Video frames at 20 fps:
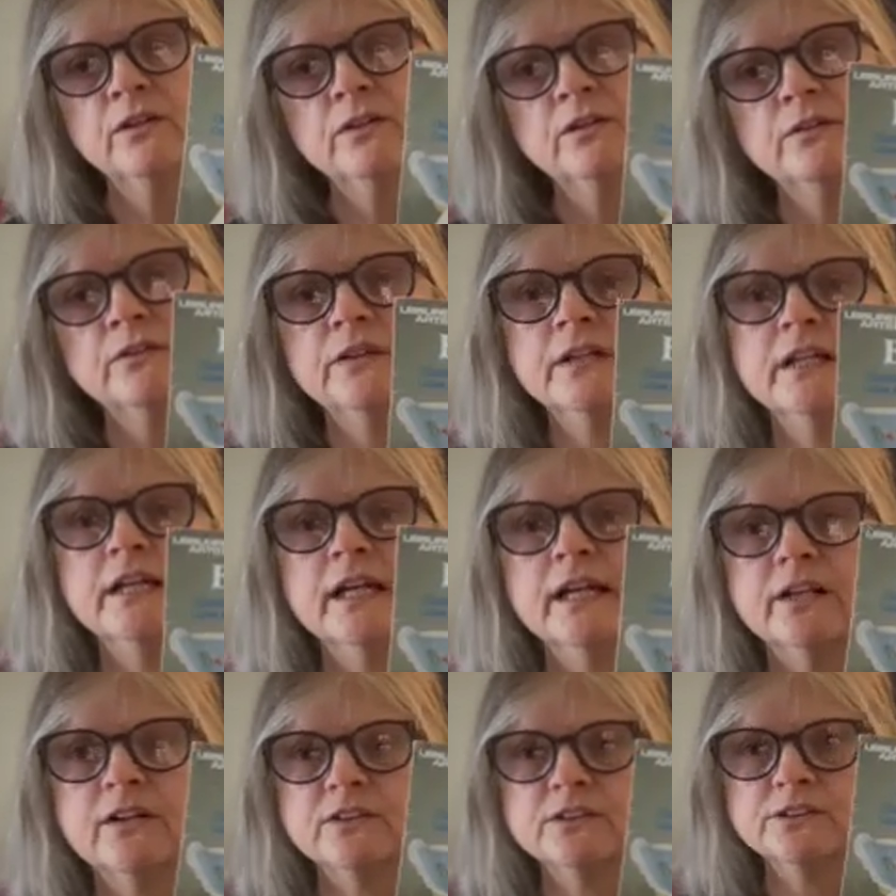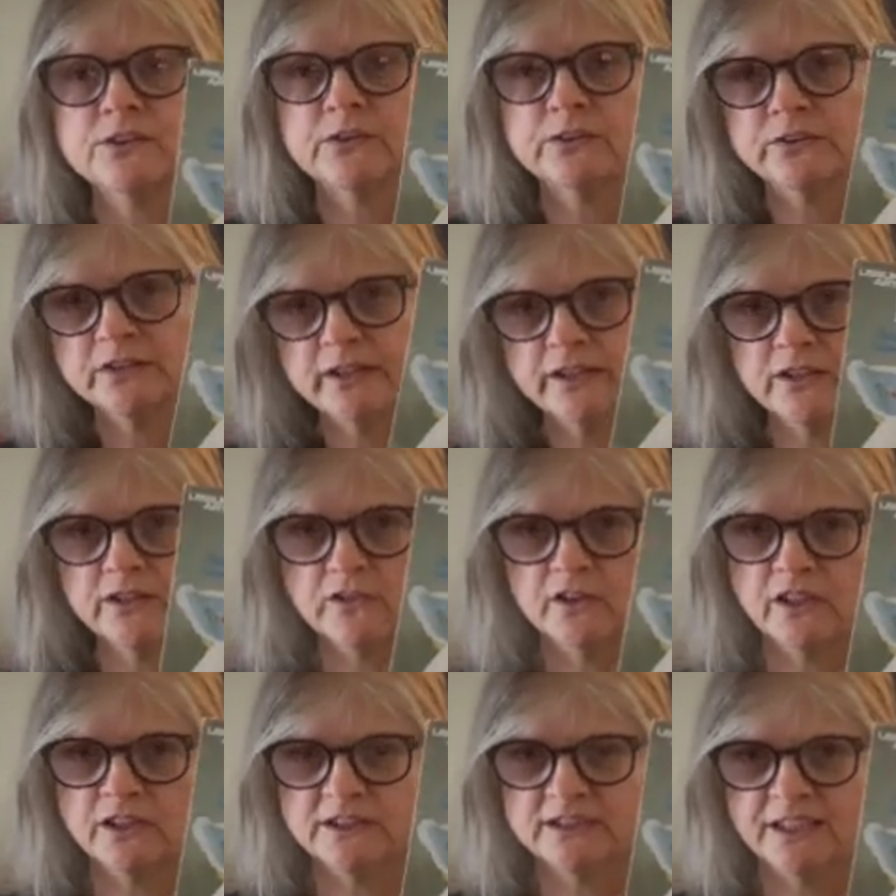who then later sold it at a
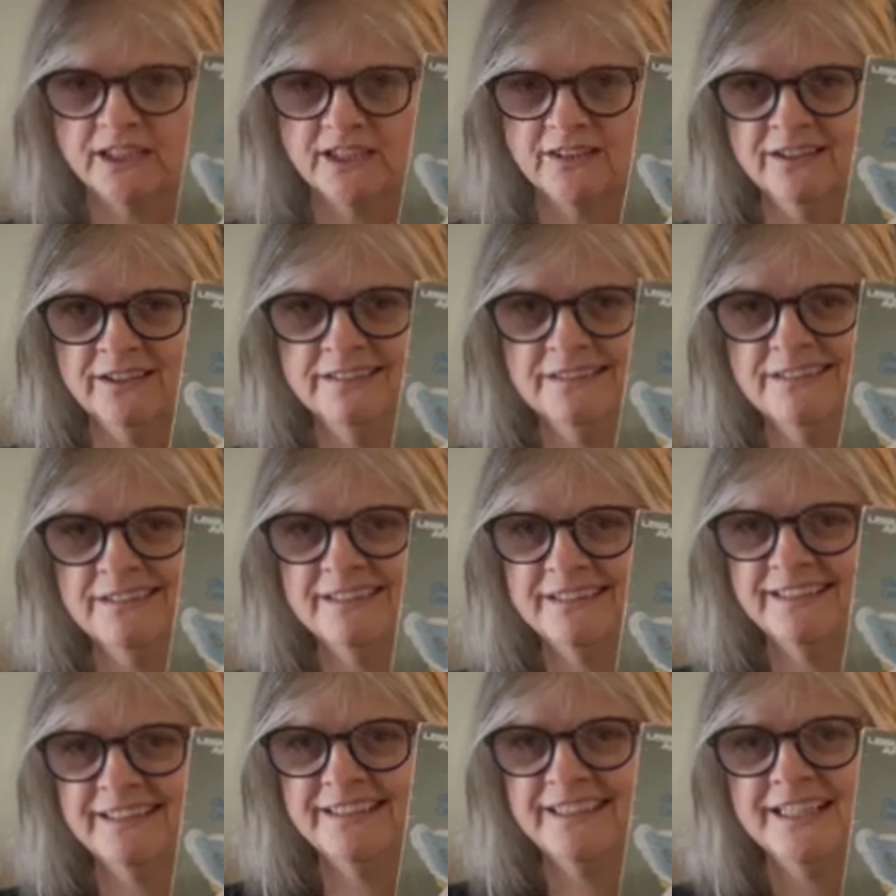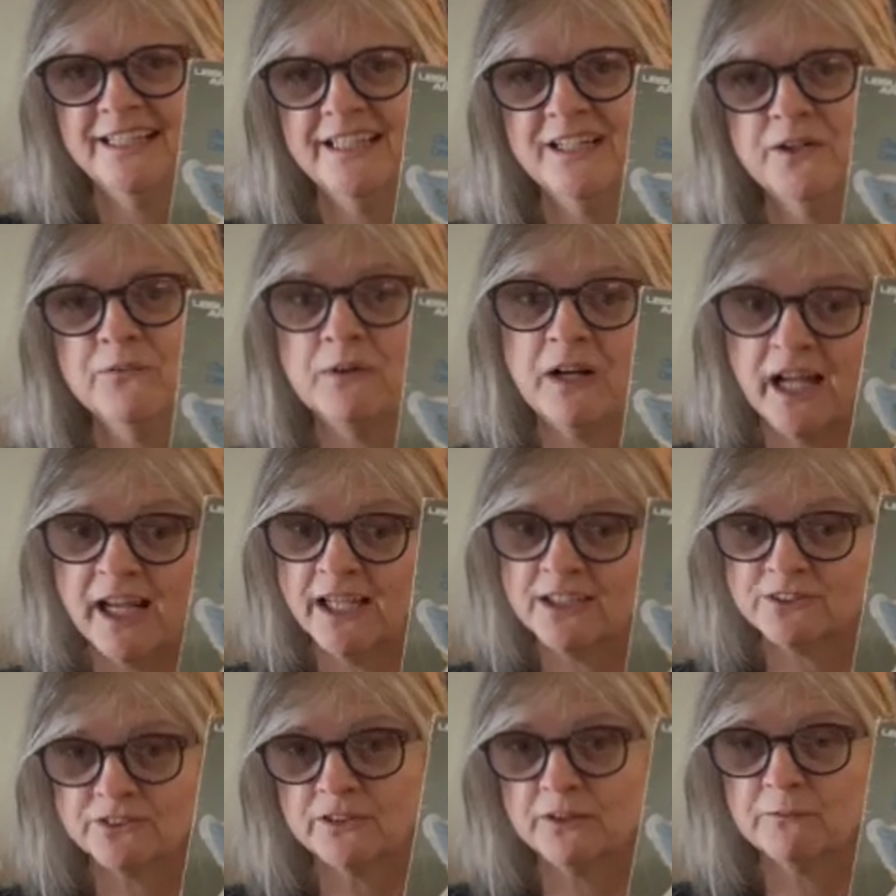garage sale when I
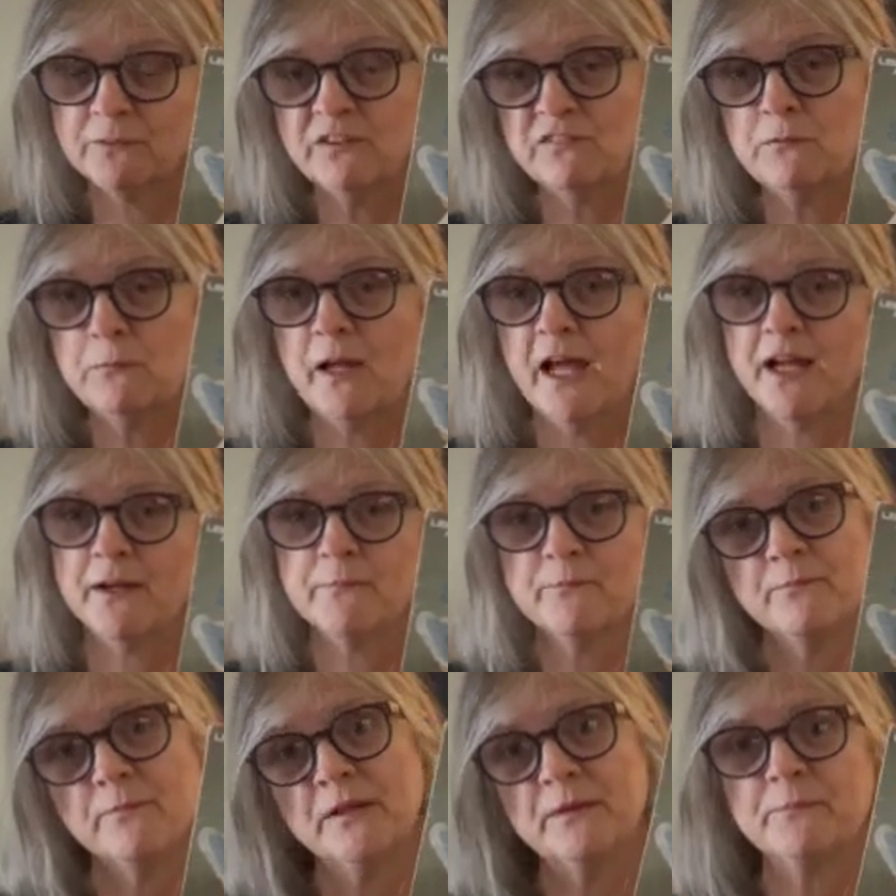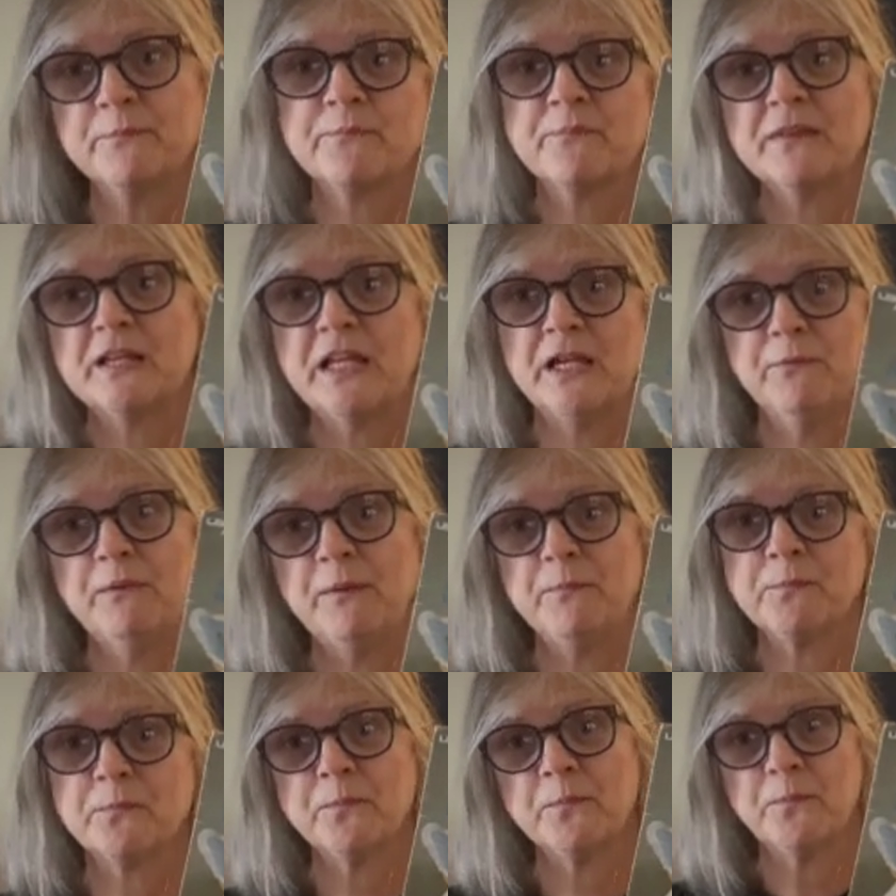asked her to give it back. But anyway,
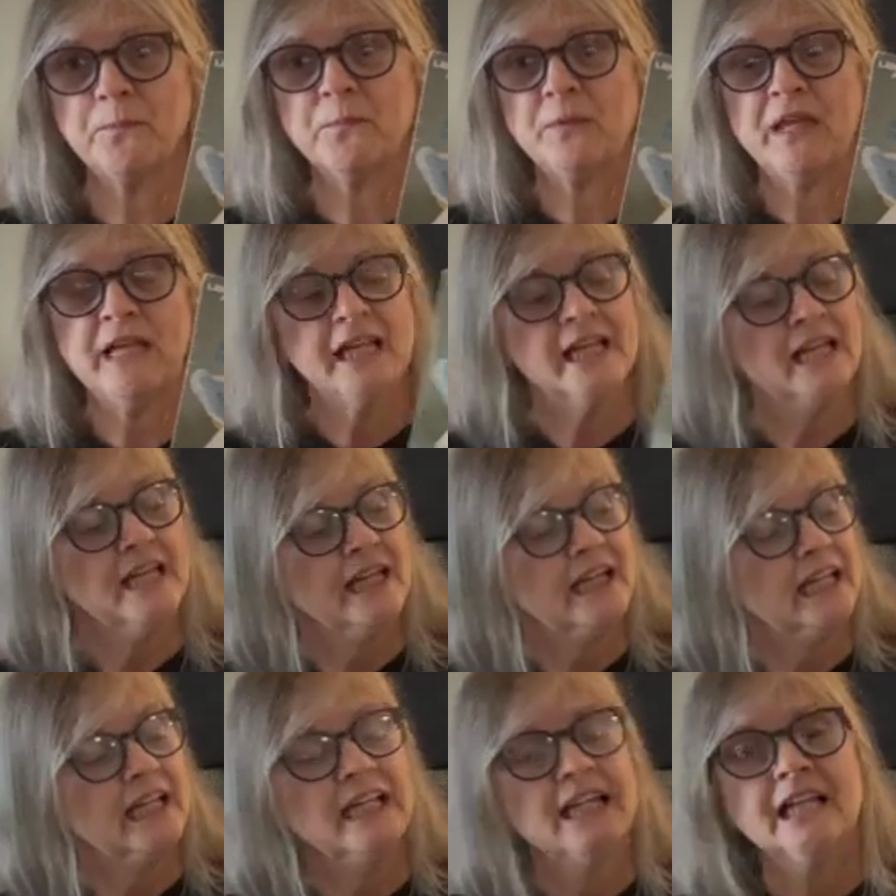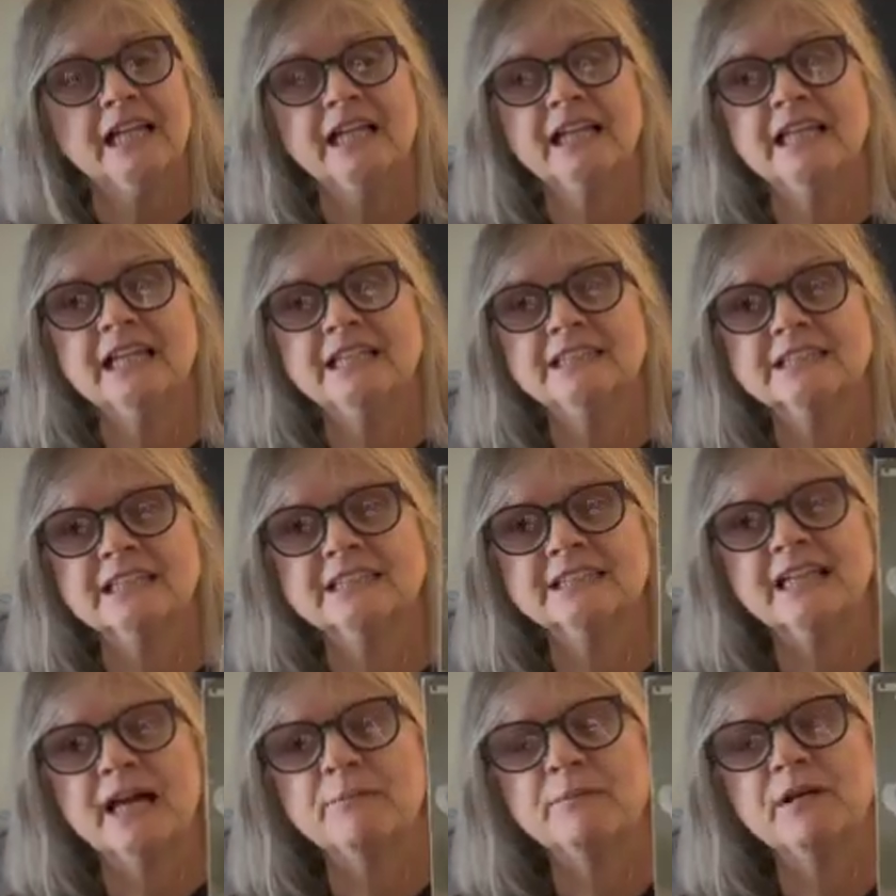these things
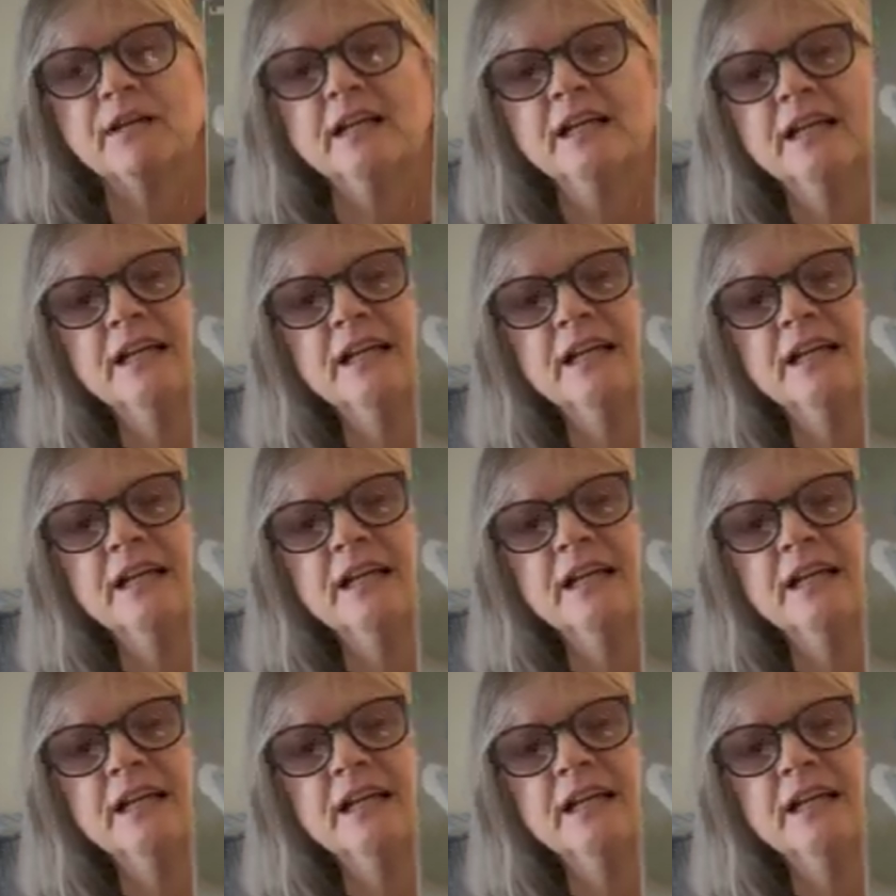happen.